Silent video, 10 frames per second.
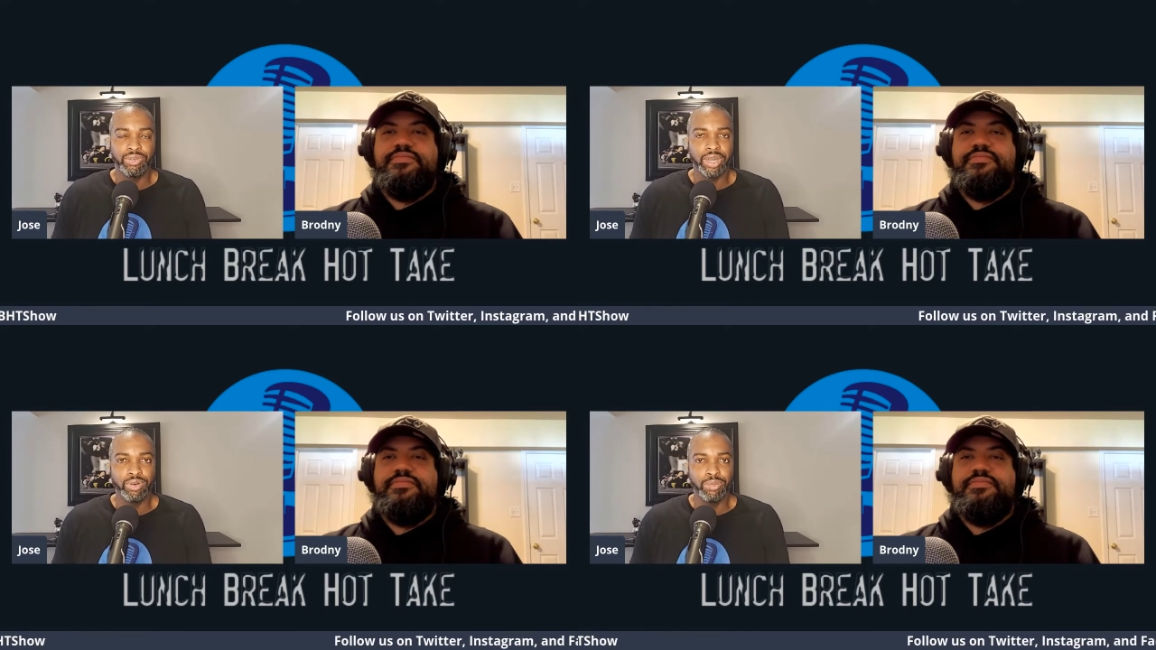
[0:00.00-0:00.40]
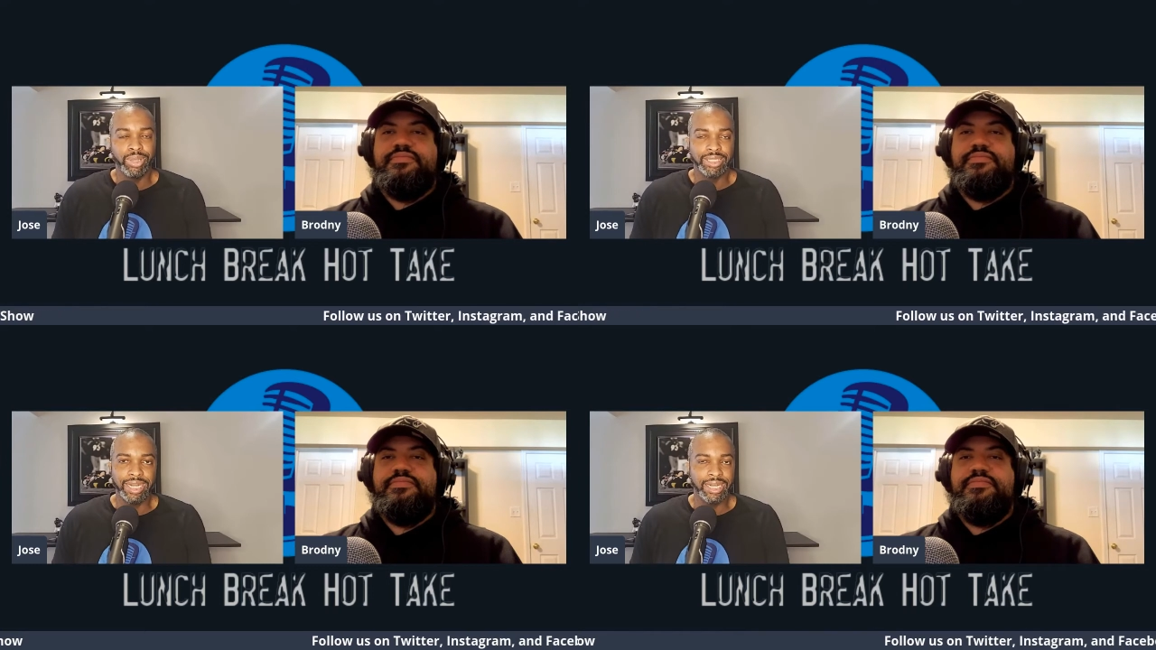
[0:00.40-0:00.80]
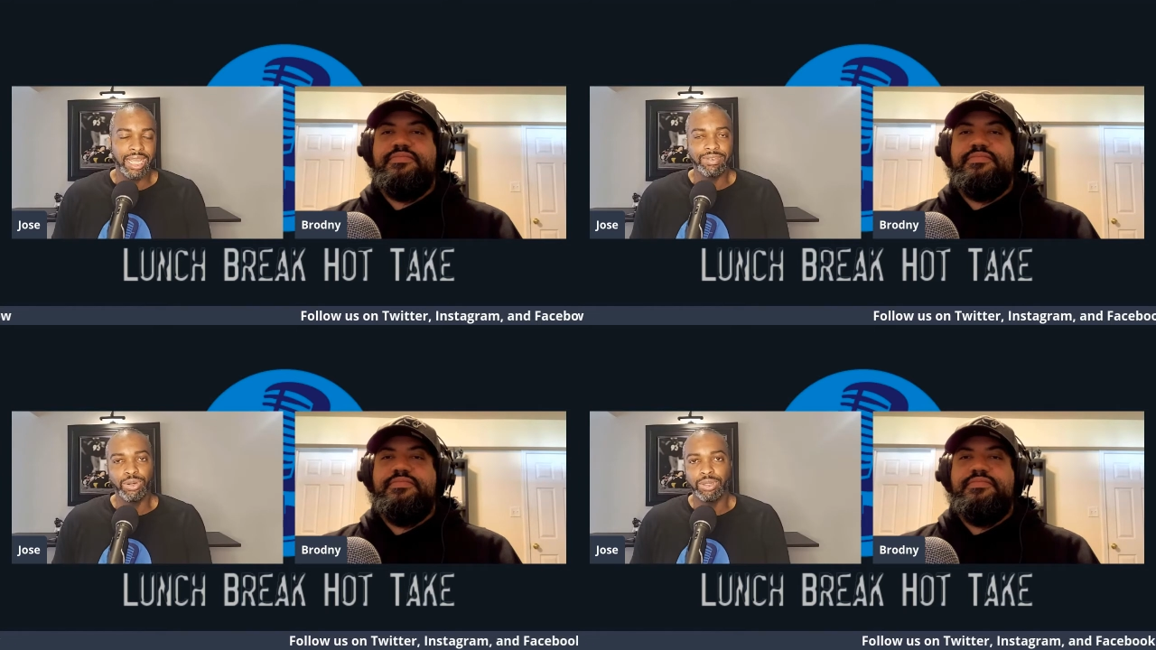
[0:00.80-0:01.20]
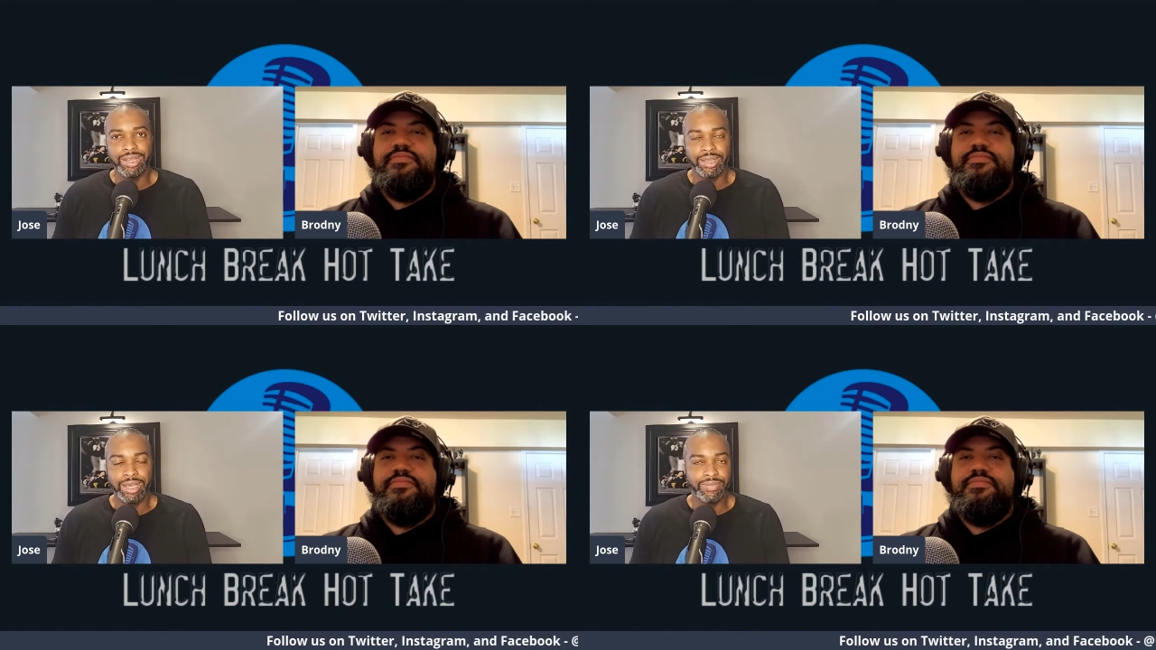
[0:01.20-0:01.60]
Speaker 1: Greg Roman because I didn't have a whole
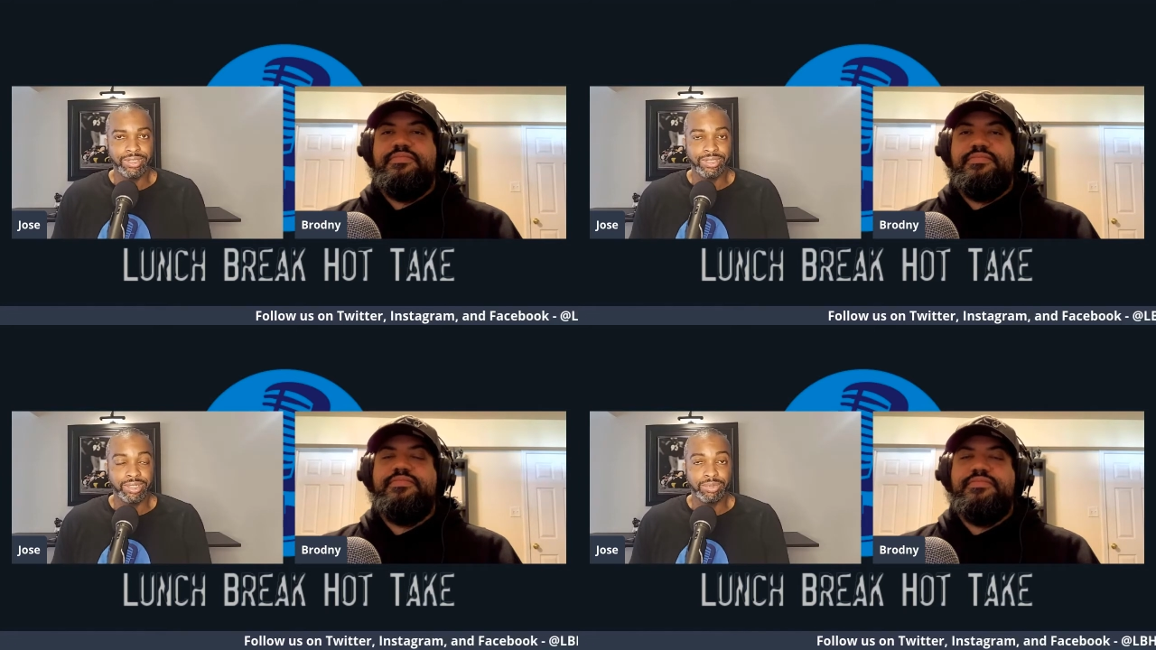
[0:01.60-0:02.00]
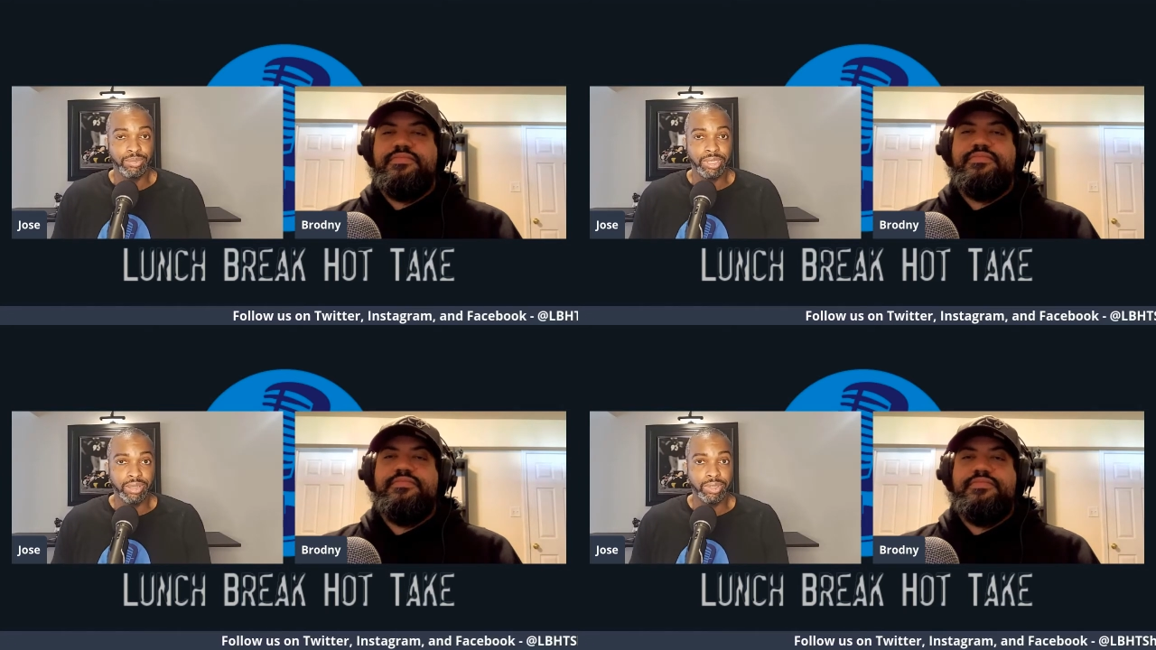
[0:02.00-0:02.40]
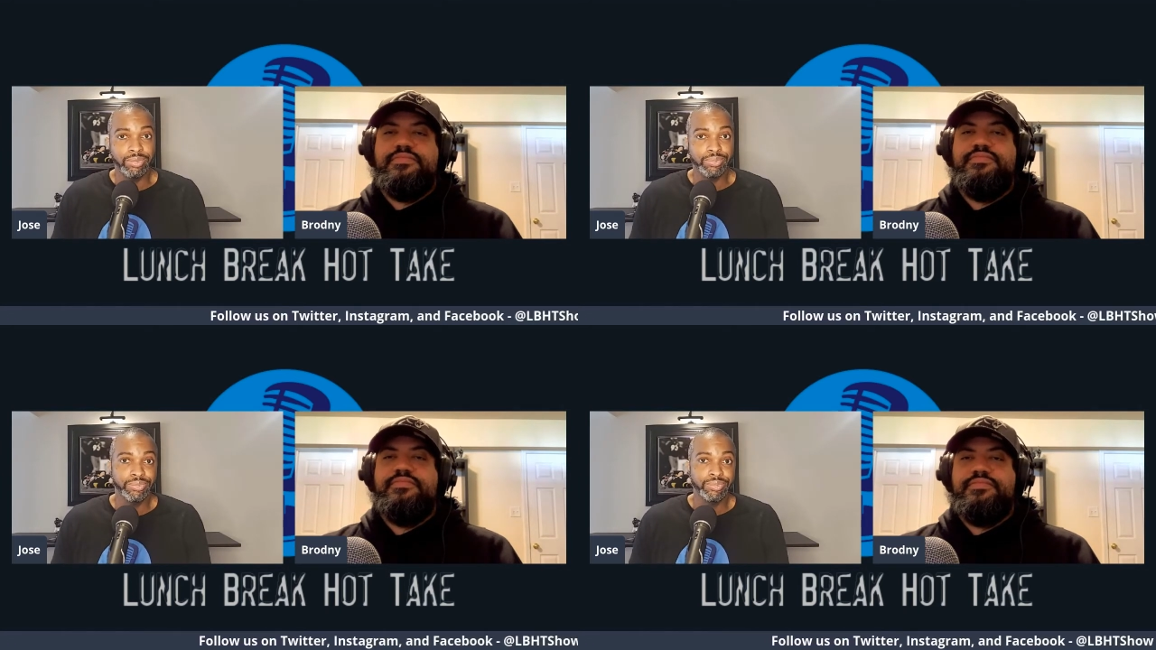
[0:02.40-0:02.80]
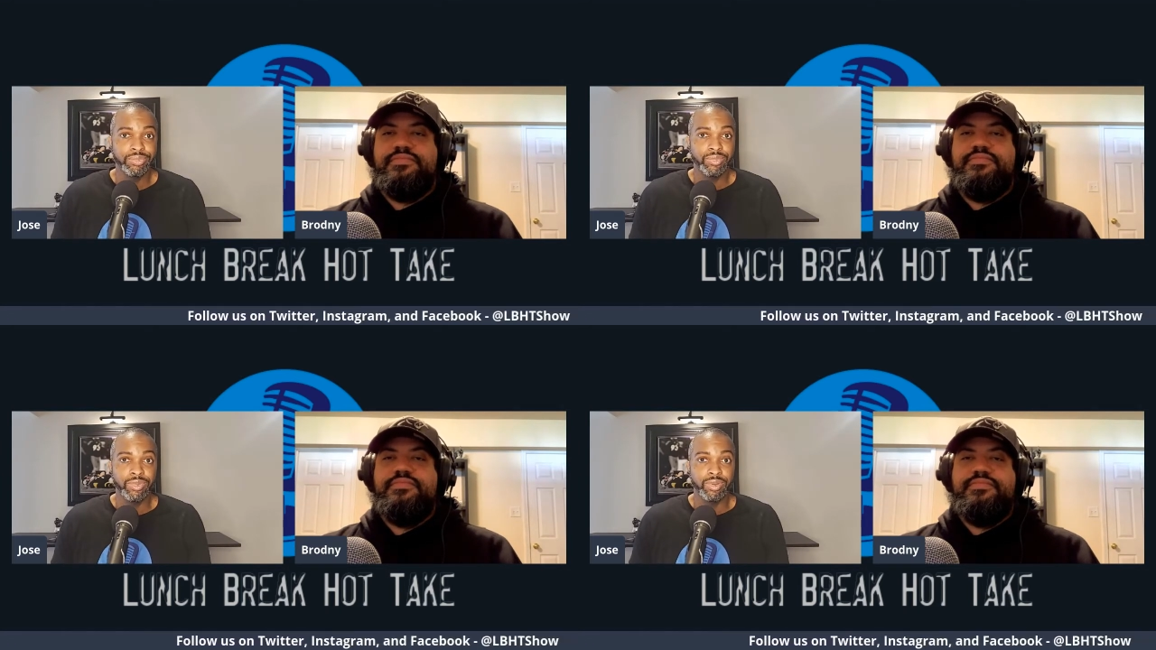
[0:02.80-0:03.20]
lot of confidence in him to begin with.
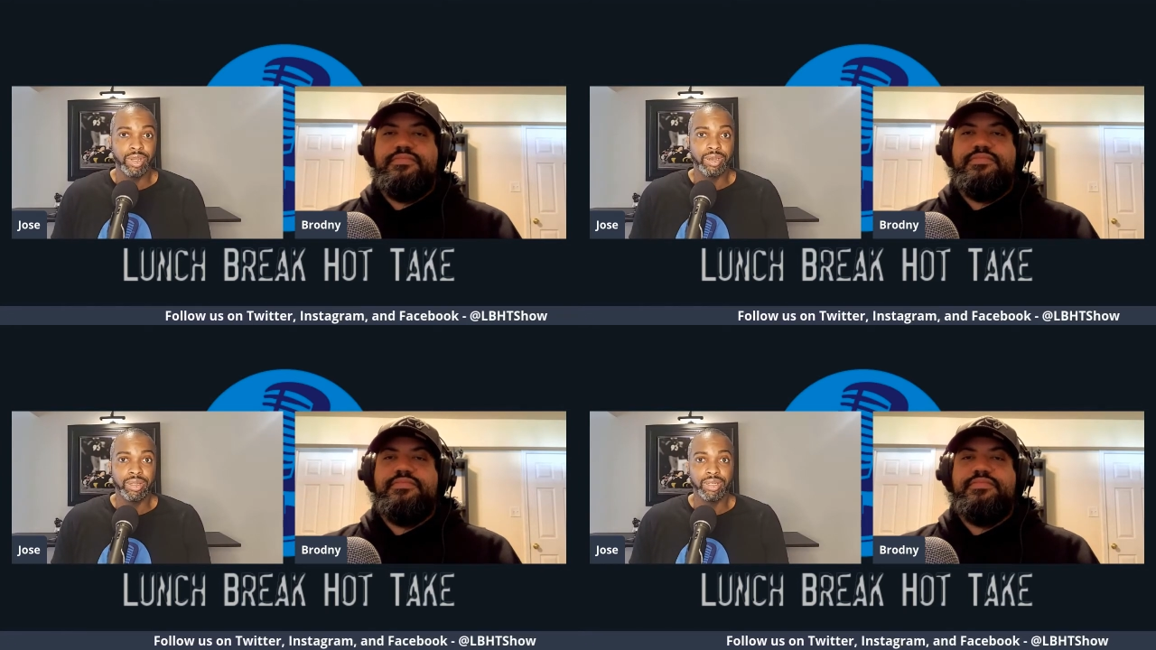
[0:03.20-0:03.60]
Mm-hmm. Right.